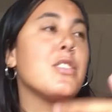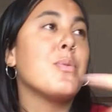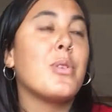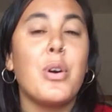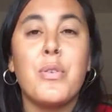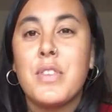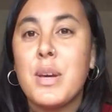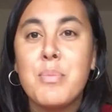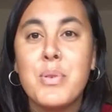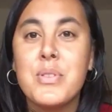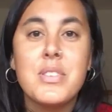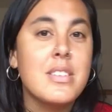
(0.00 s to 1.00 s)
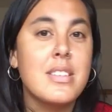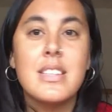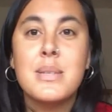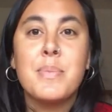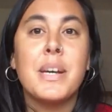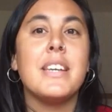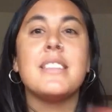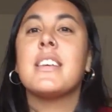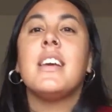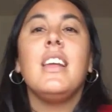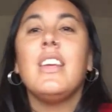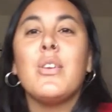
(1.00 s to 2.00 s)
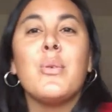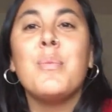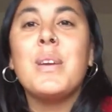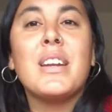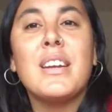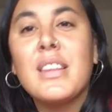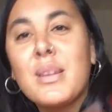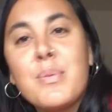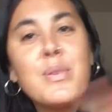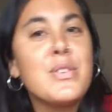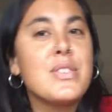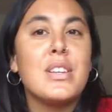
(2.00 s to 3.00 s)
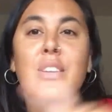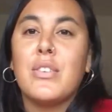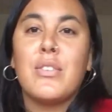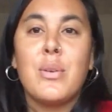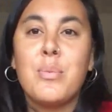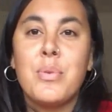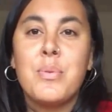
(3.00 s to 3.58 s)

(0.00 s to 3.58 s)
you would go with that person to this place, you would meet another person, you go